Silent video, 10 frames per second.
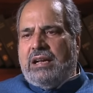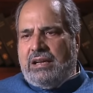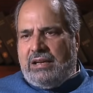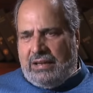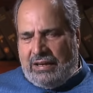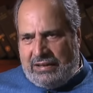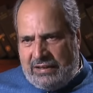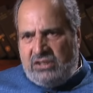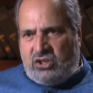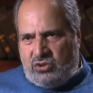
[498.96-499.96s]
uh,
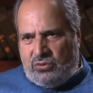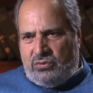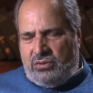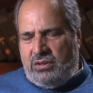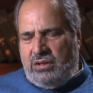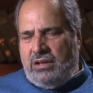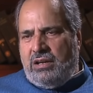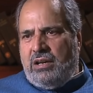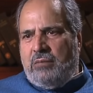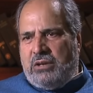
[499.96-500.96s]
agreed to
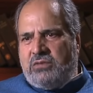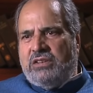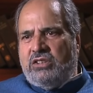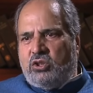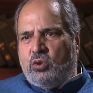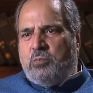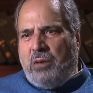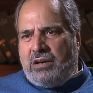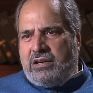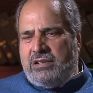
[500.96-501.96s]
between the two
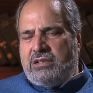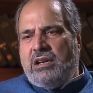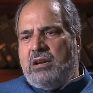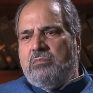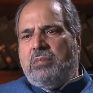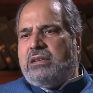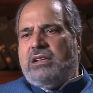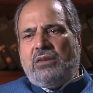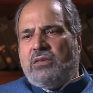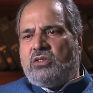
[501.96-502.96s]
parties, but
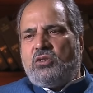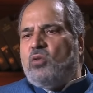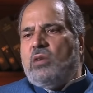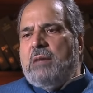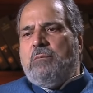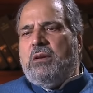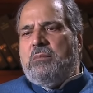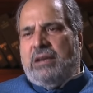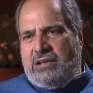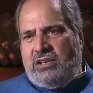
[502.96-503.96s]
there was no
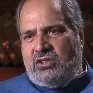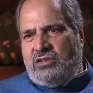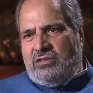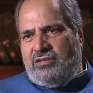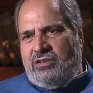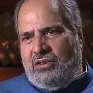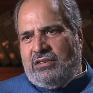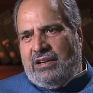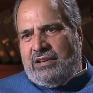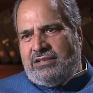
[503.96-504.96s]
implementation
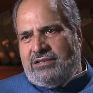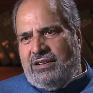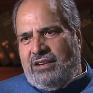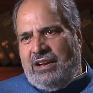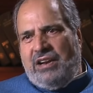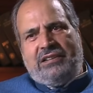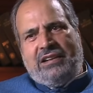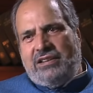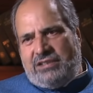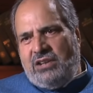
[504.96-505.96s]
on that. And
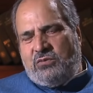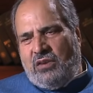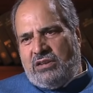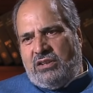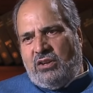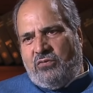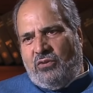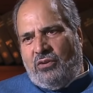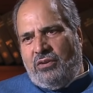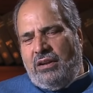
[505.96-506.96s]
the result was,
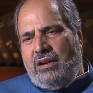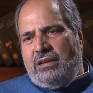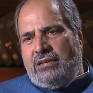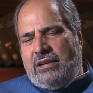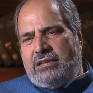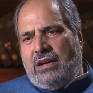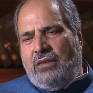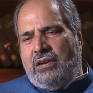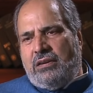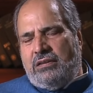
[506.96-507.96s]
therefore, that
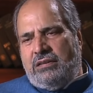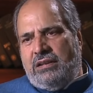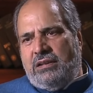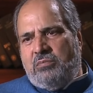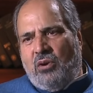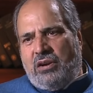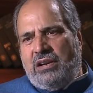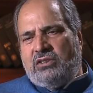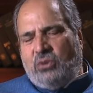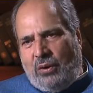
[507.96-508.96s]
our, the
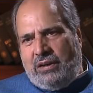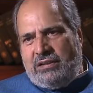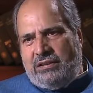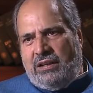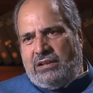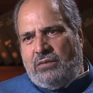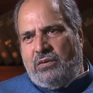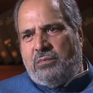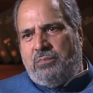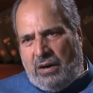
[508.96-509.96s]
moral authority that
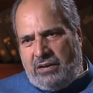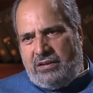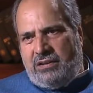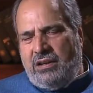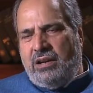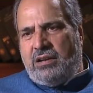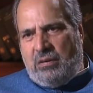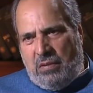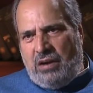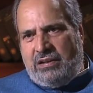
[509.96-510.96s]
our party
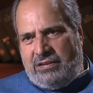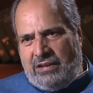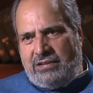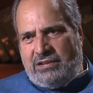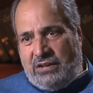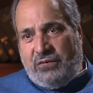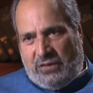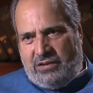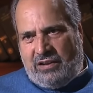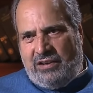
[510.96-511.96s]
commanded as a
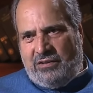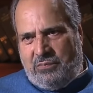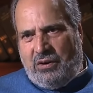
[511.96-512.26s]
different kind of